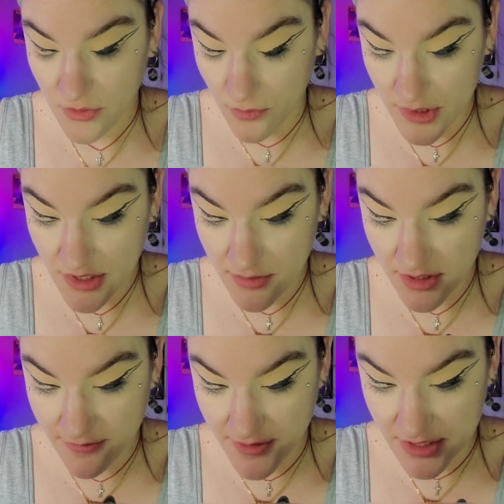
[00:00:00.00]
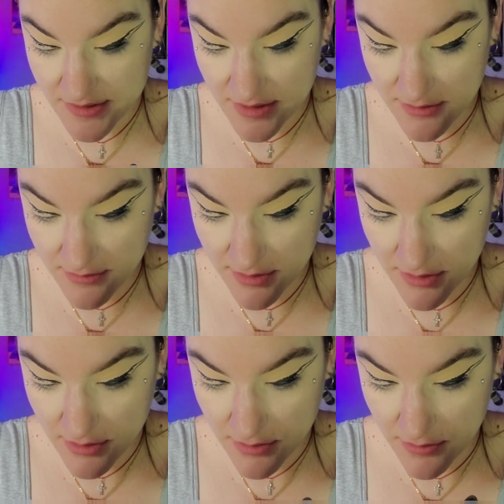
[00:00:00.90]
We will fix it.
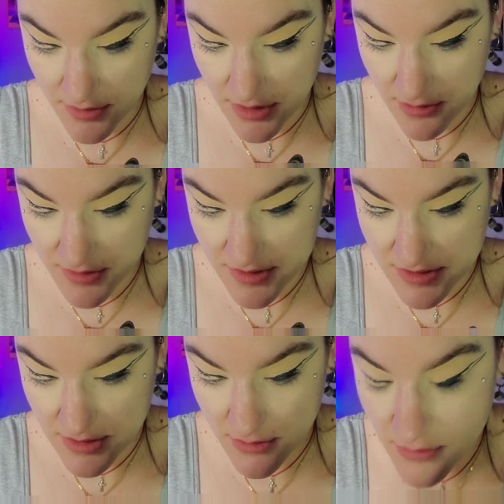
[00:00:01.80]
We always do.